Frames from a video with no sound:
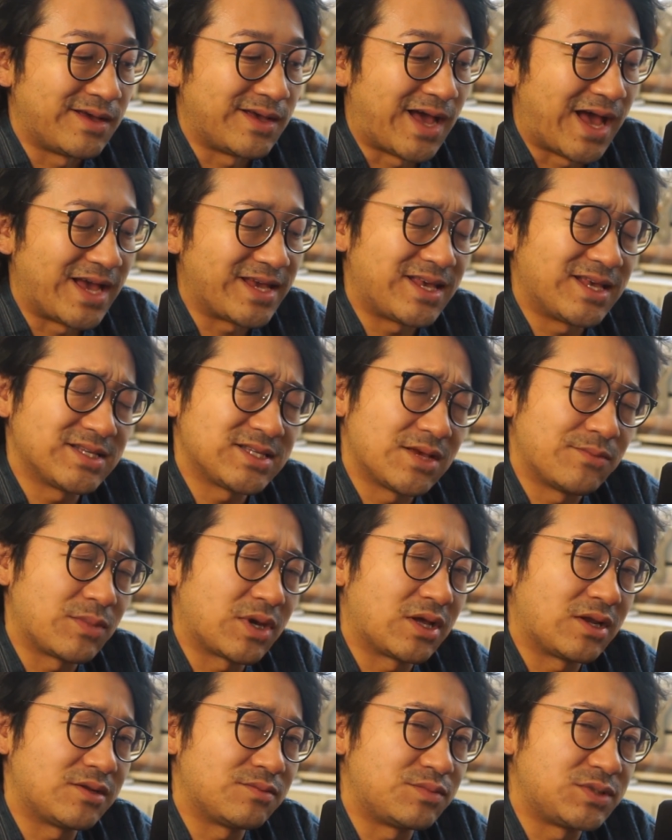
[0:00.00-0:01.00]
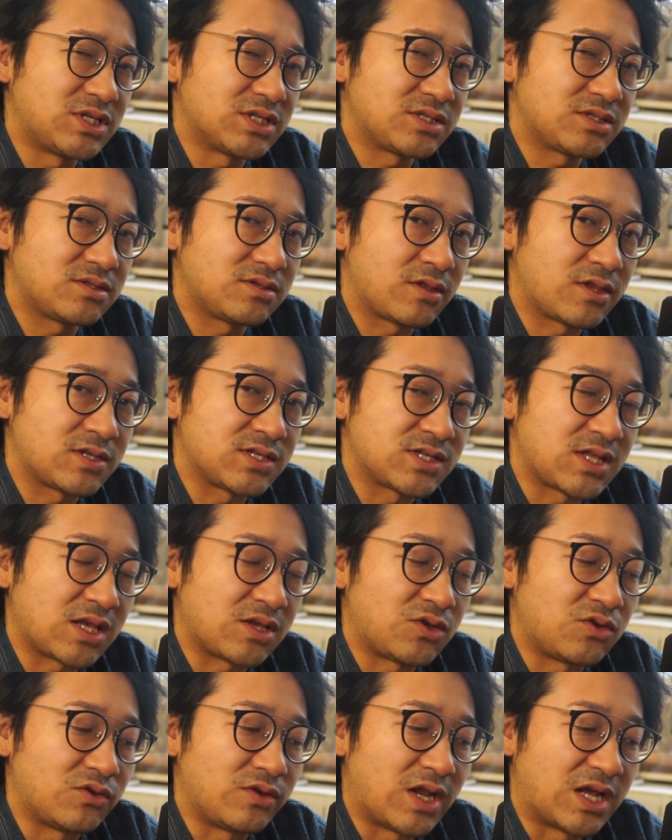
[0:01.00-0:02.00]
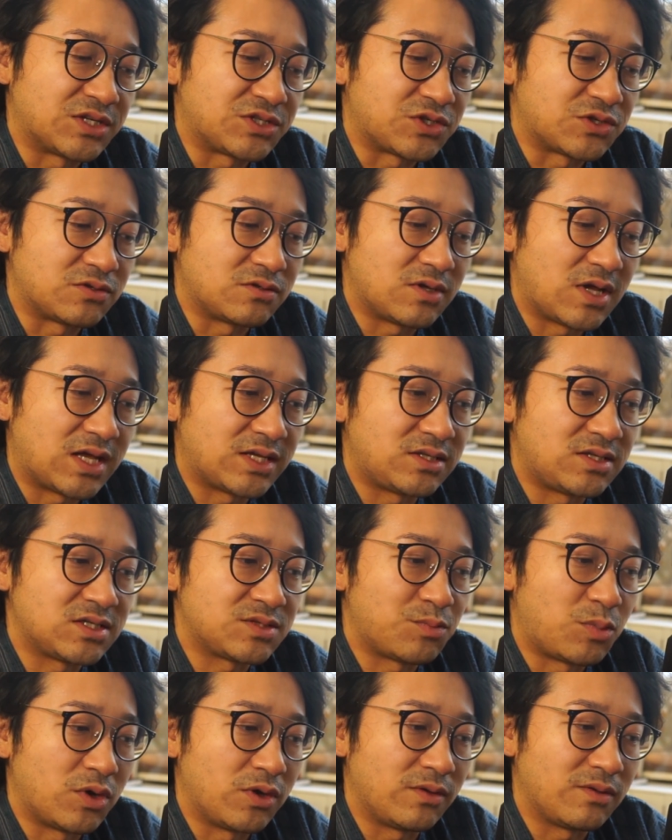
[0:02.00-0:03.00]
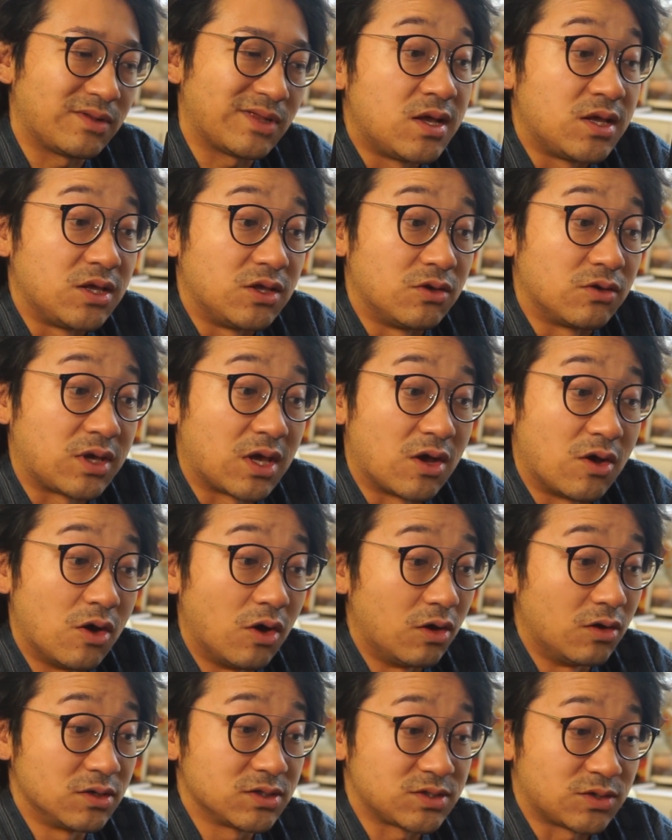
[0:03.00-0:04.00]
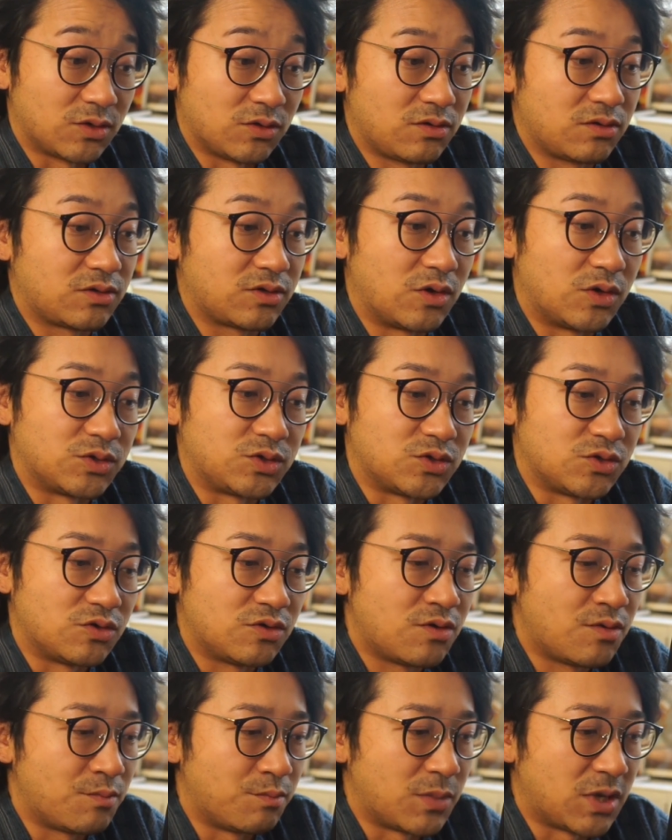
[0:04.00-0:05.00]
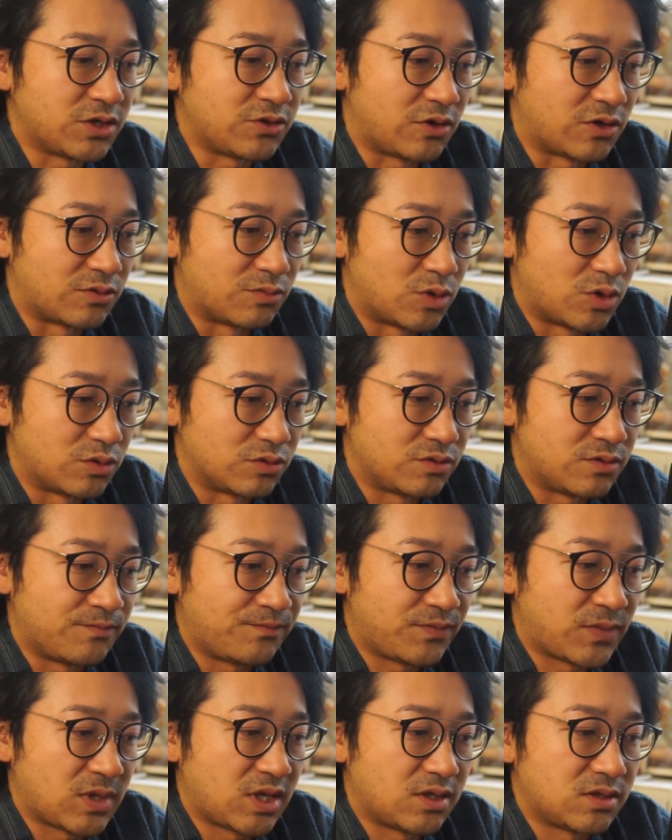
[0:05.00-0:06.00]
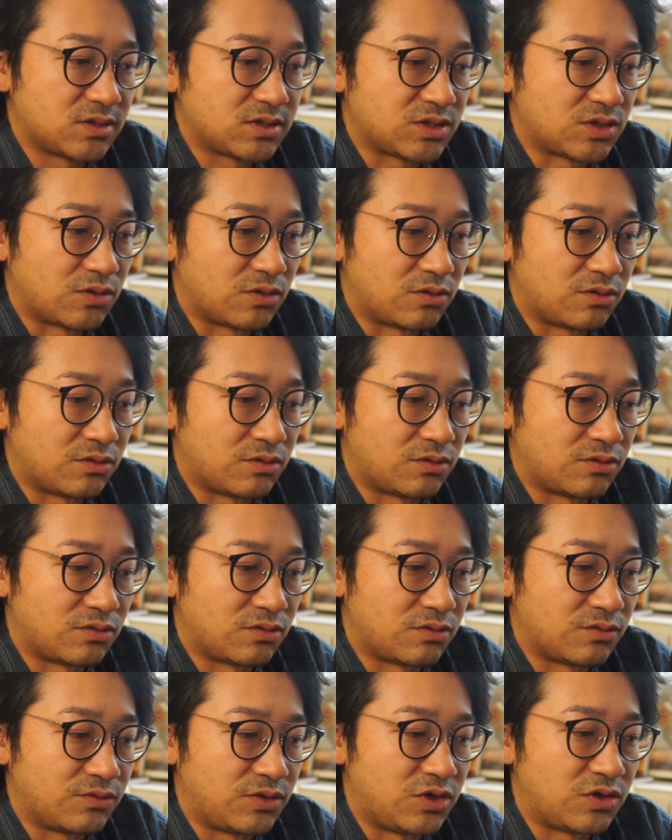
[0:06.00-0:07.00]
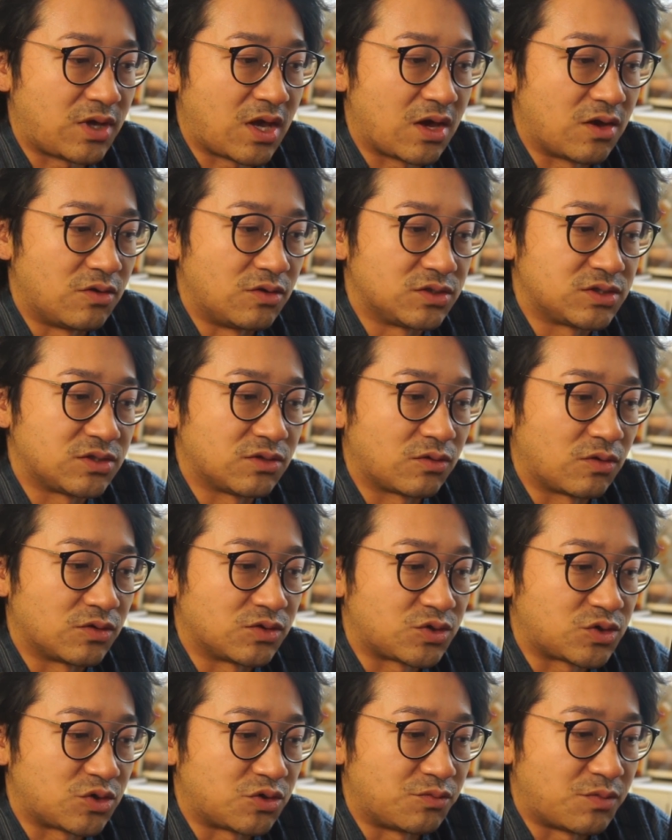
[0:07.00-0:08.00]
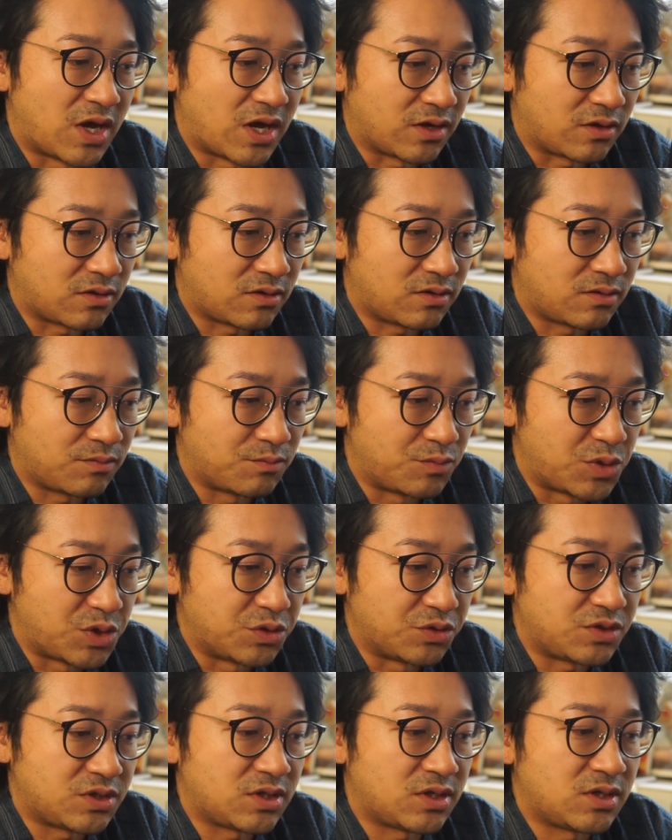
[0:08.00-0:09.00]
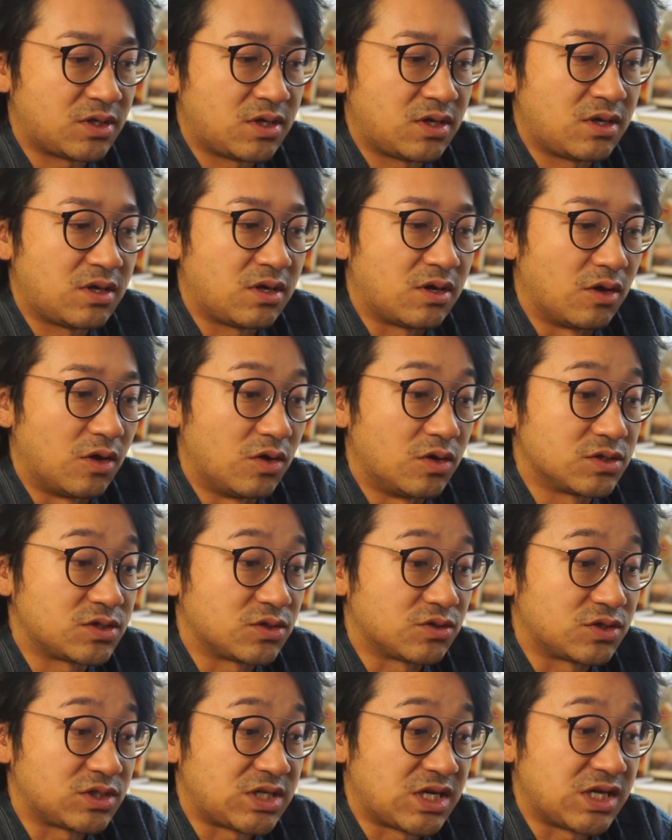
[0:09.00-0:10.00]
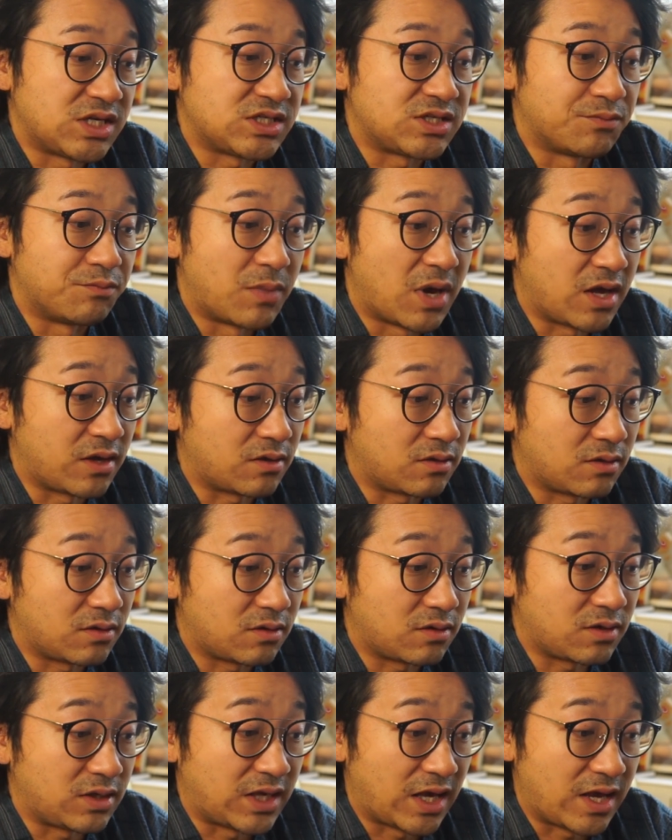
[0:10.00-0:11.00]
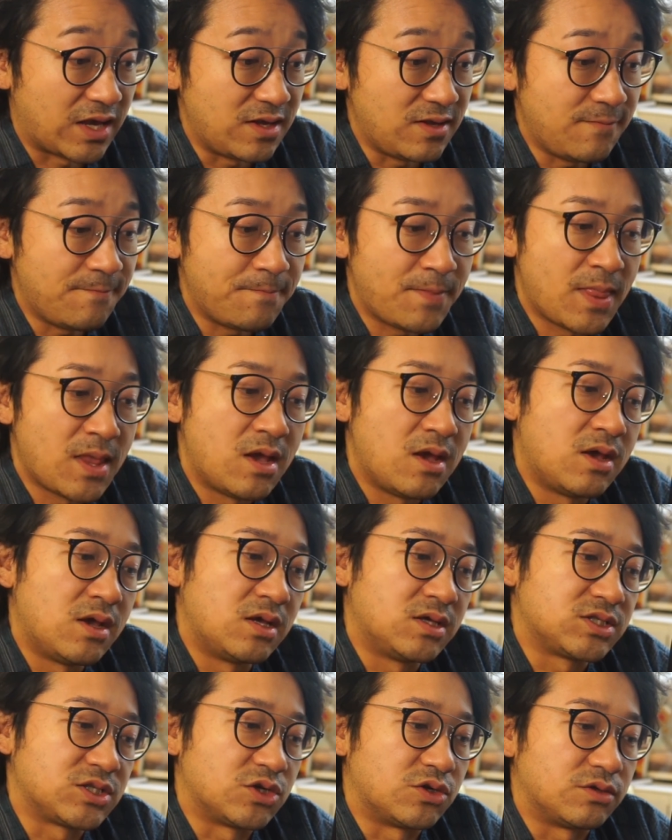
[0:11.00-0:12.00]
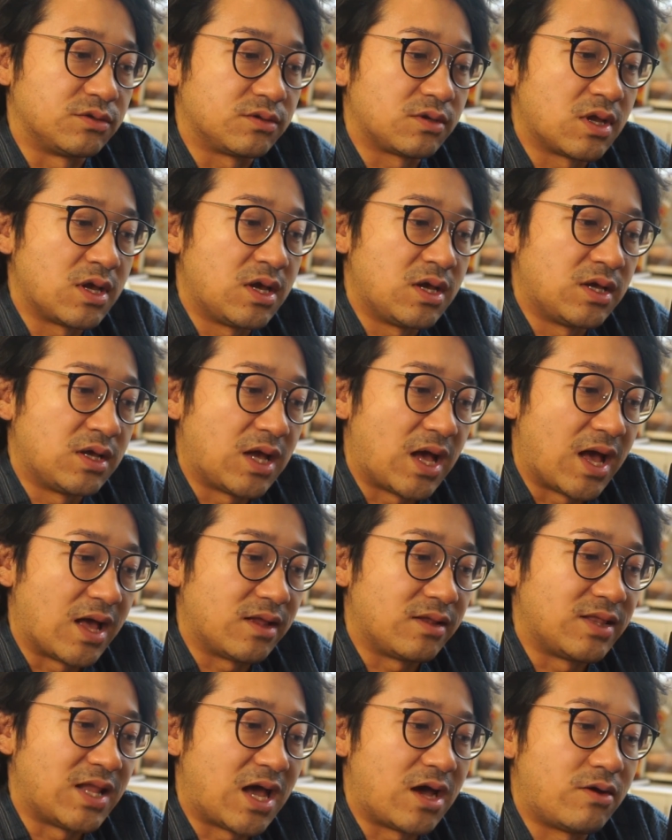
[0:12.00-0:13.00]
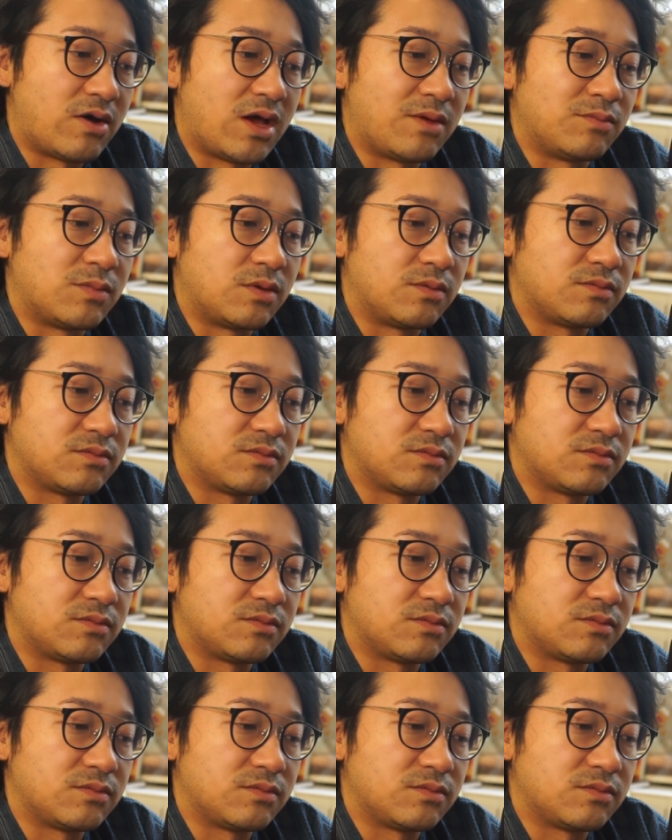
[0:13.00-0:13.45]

I guess I'm gonna just stick to natural at this point. You can also go to manual mode. So you can also control mic mute, also change the mic gain. So now